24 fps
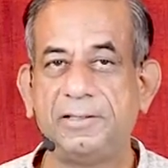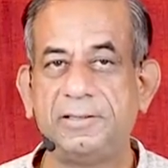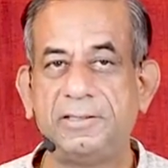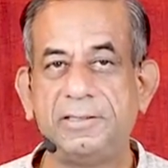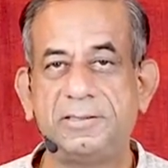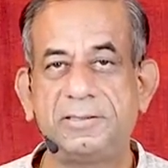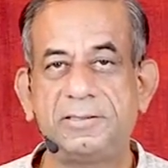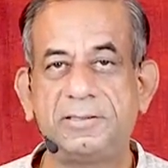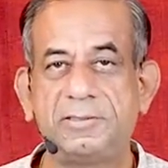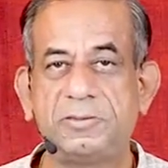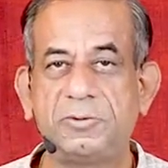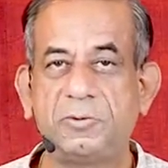
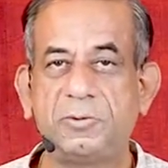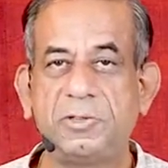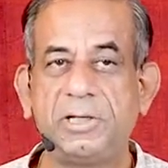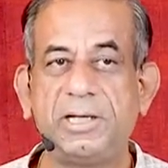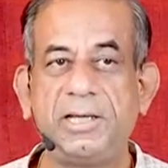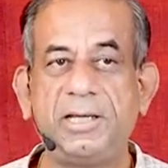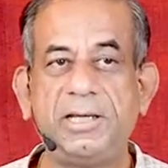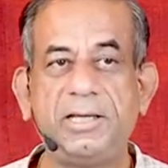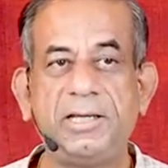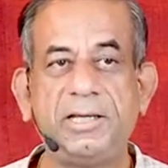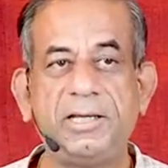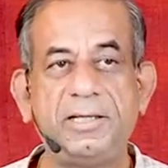This
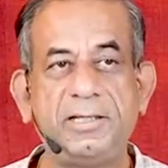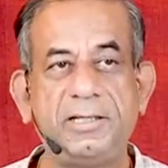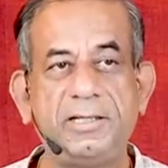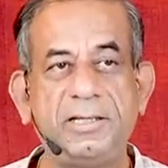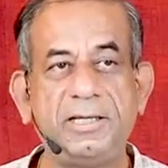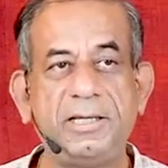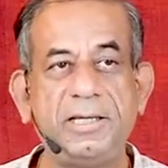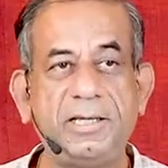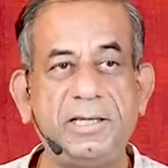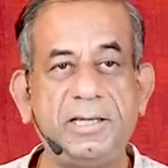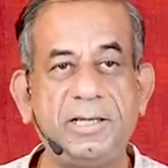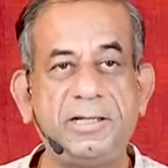story
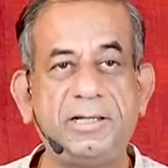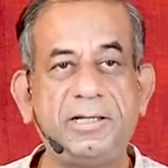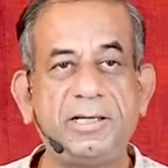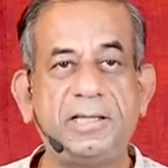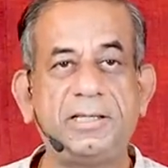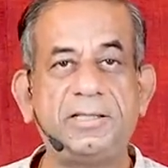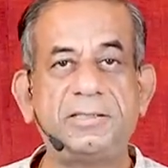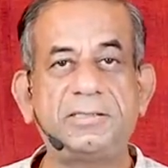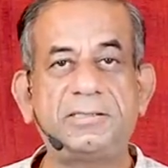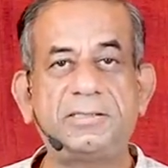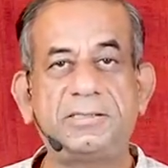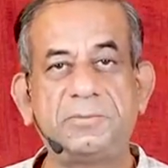he
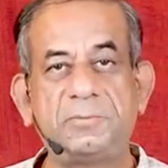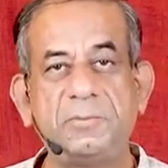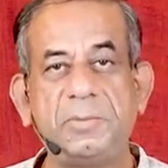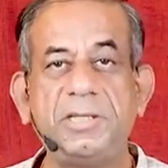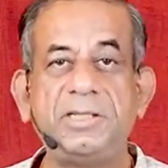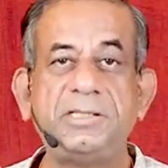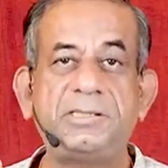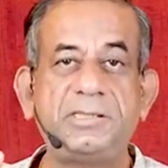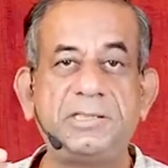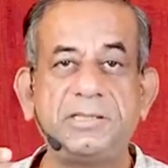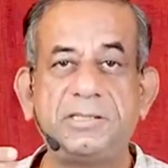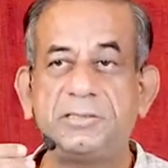tells
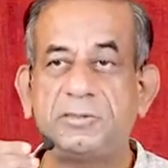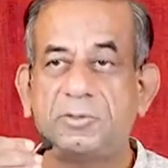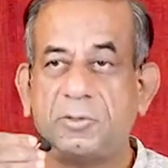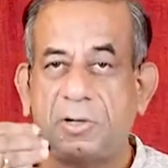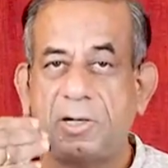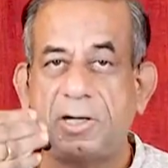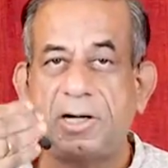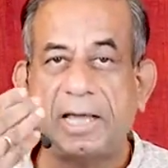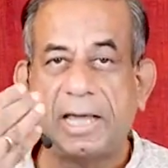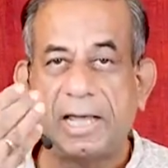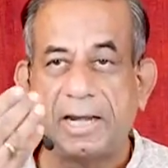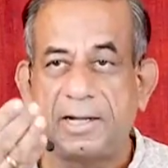means it's
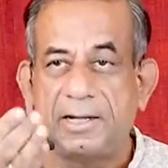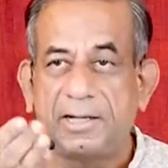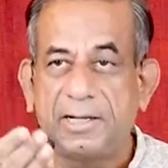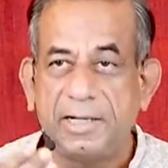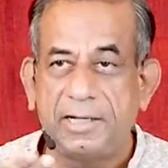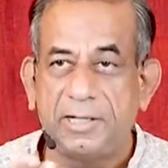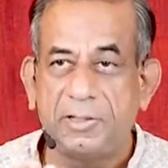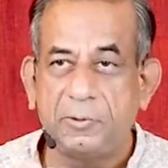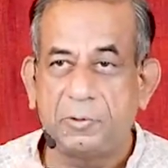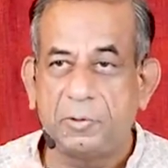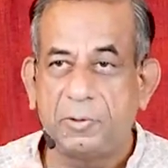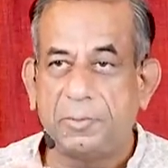not
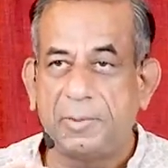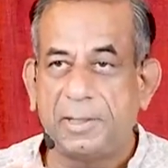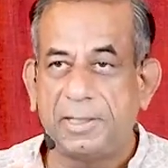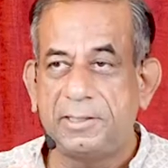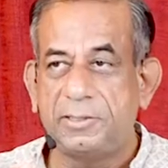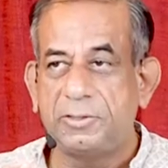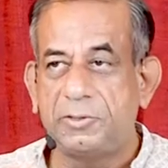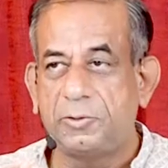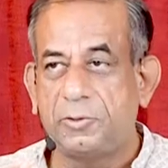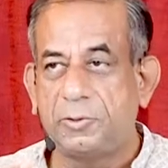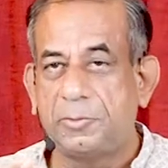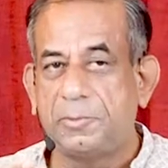directly told by
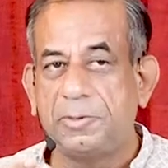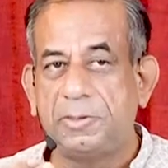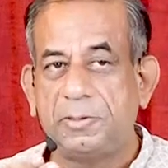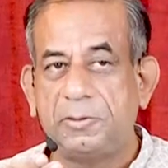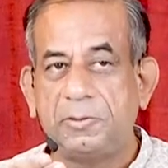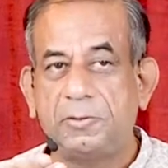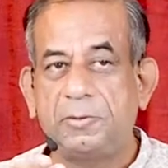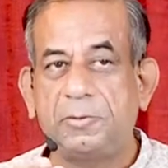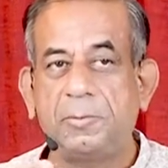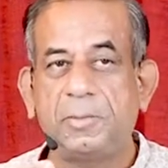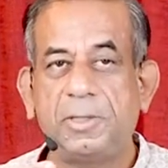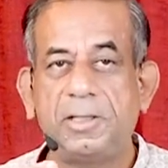Sri
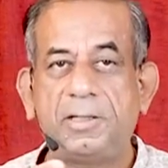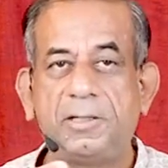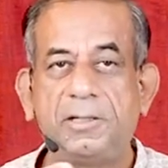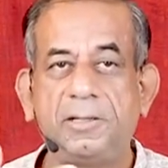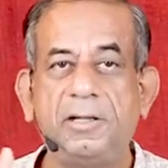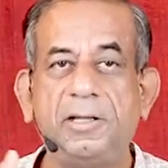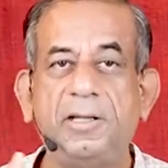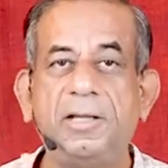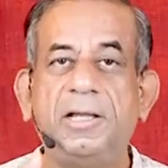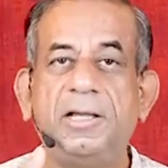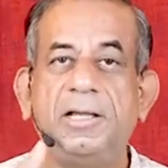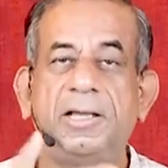Aurobindo, but
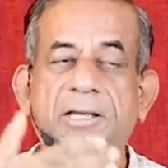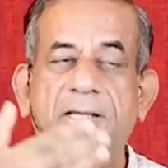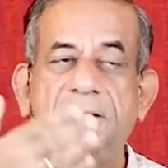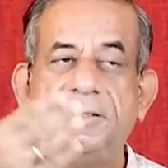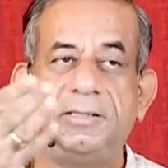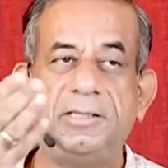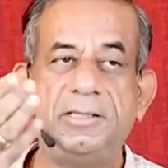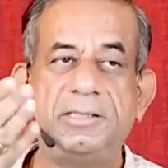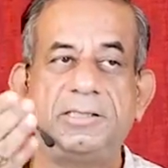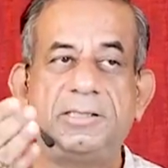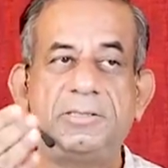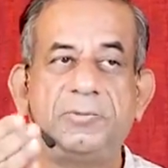
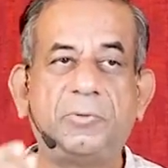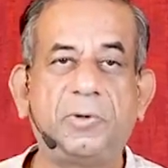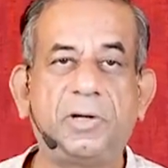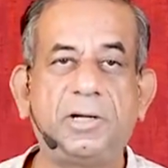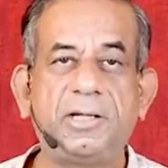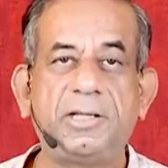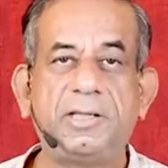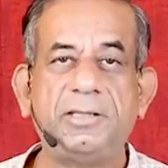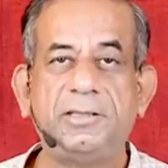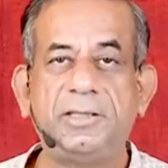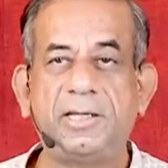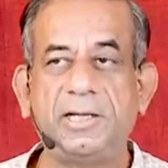this is
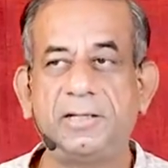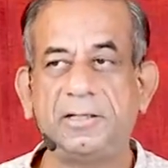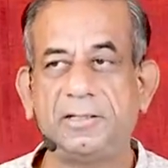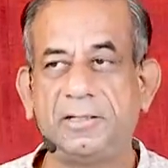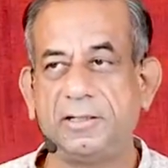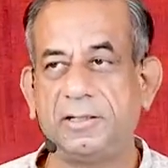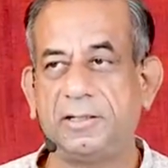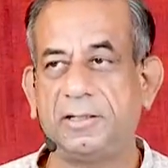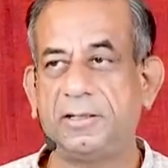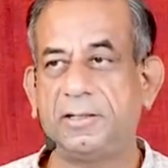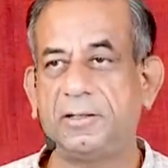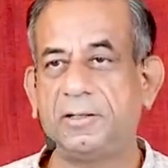what in
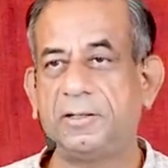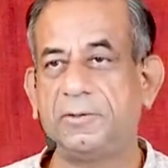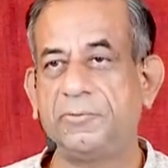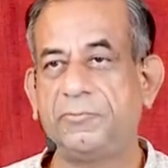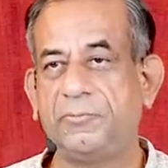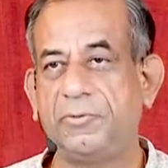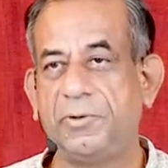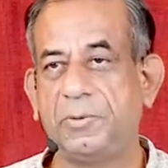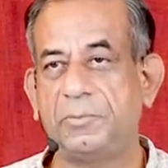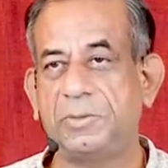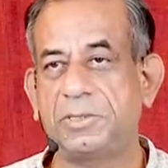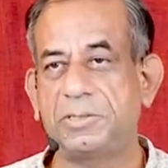that uh,
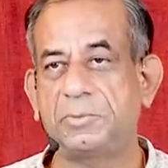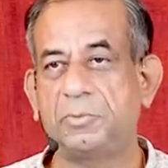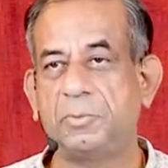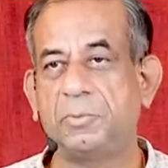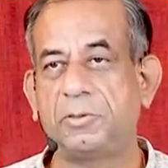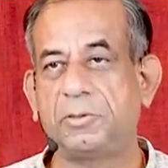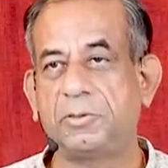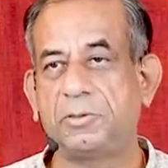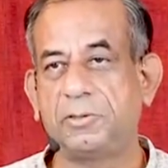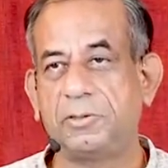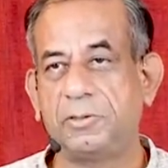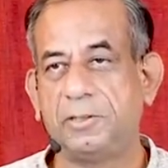famous
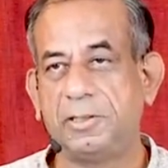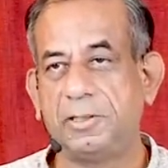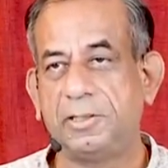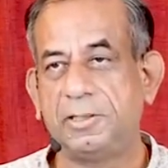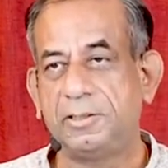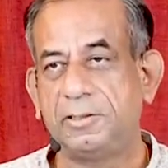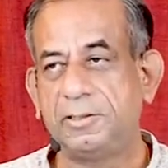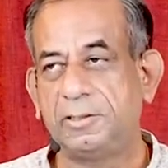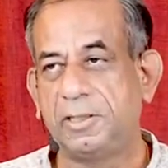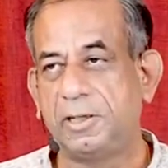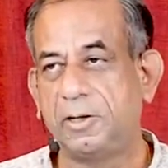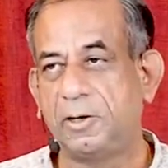book,
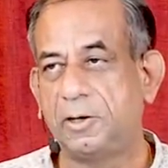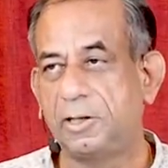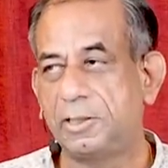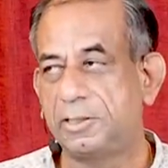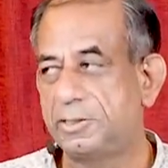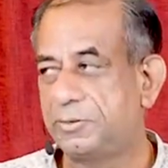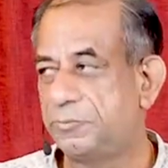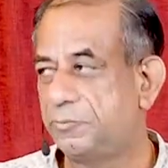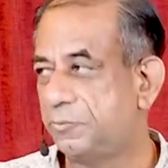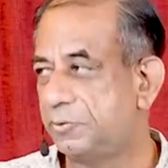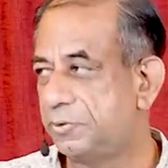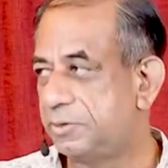The
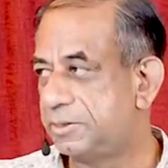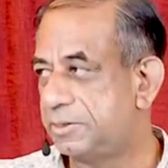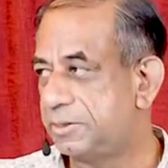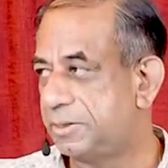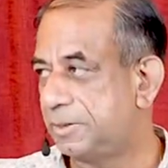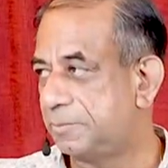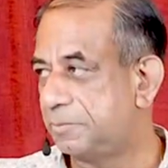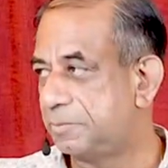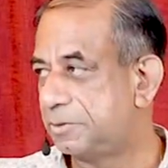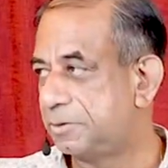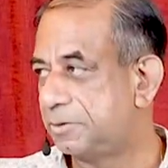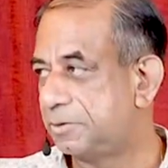Lost
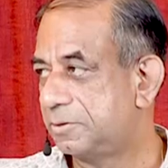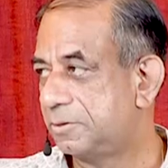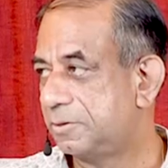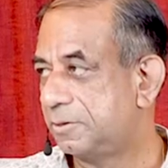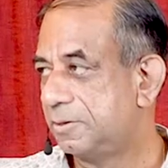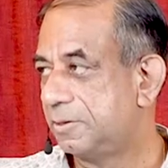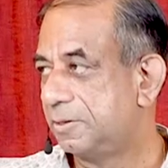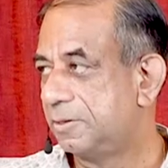Footsteps,